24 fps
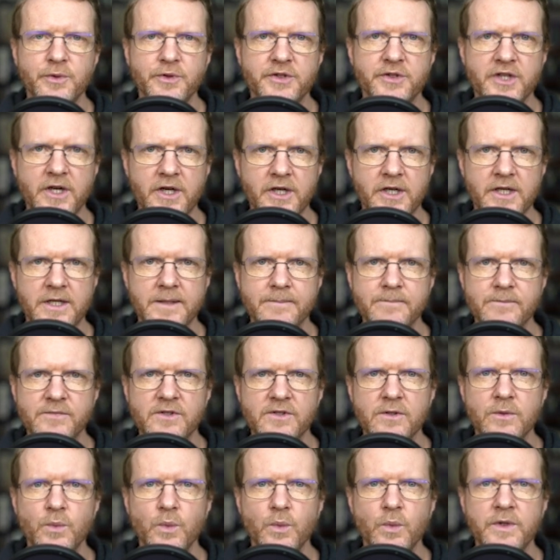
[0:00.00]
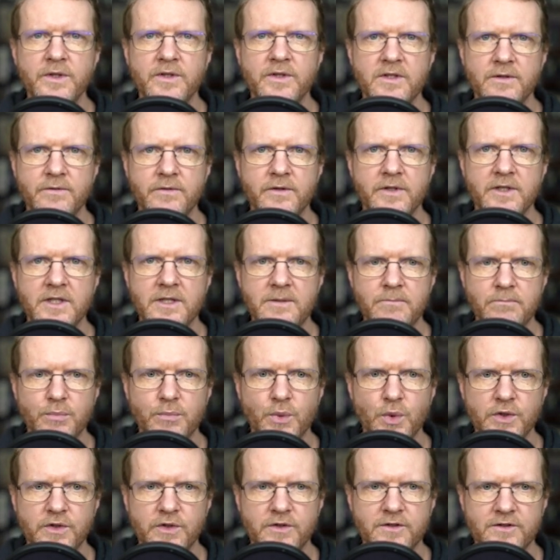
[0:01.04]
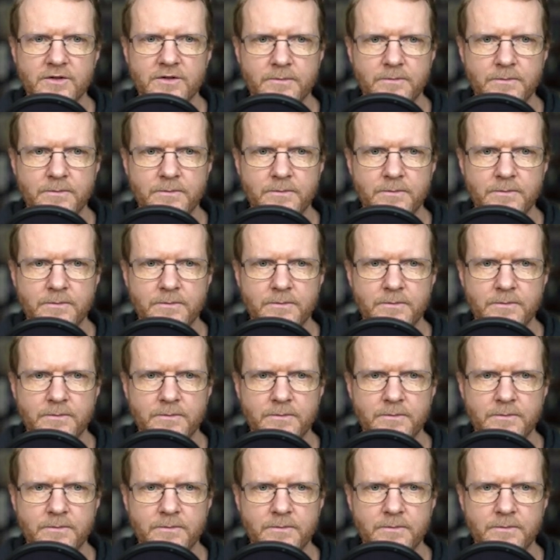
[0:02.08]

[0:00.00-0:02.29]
times with different inputs.